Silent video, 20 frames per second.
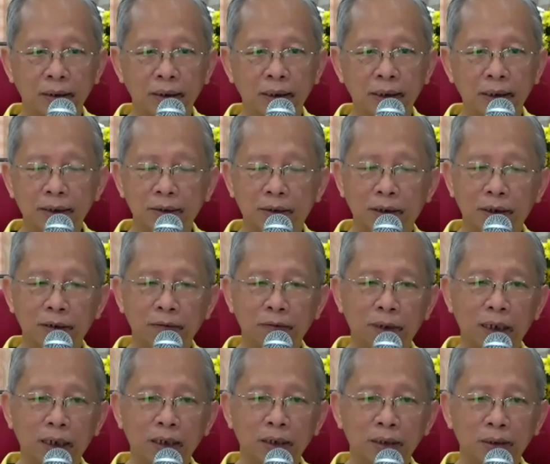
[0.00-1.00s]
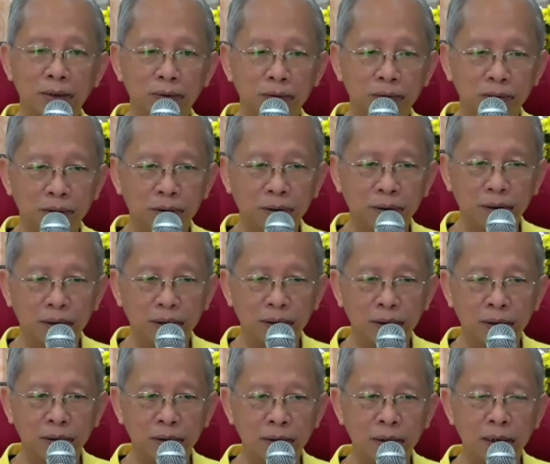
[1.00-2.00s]
That's why when you
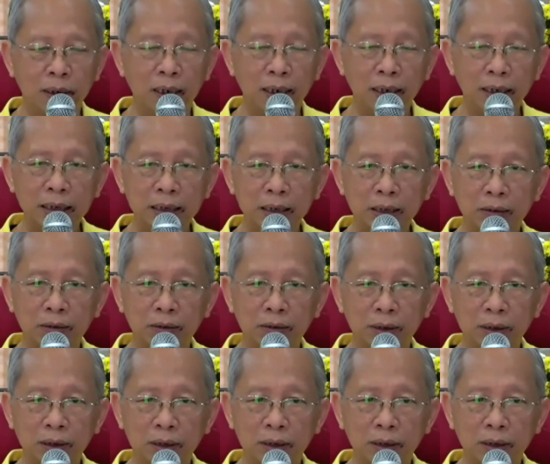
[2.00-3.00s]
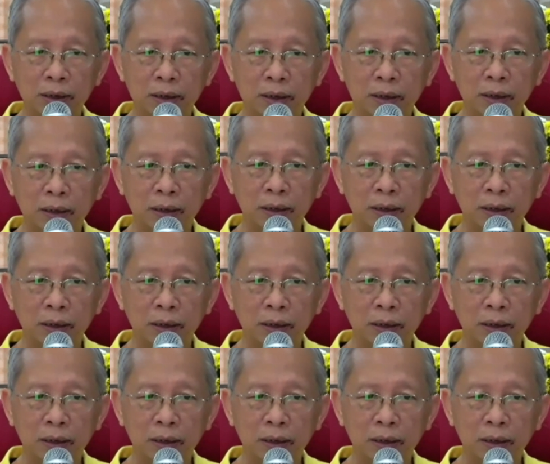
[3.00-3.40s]
arise all this